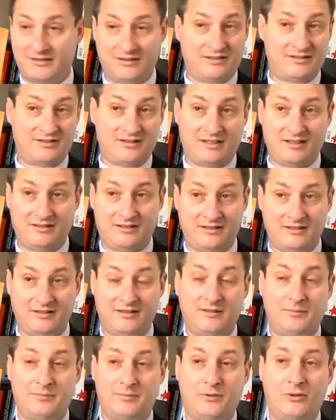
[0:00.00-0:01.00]
result in
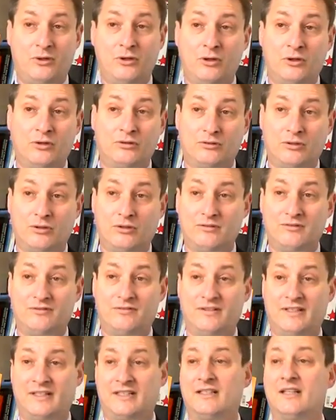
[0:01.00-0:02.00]
the prolonged
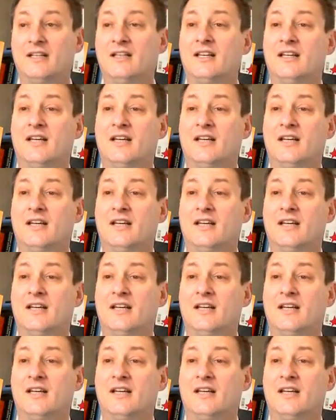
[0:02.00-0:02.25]
conflict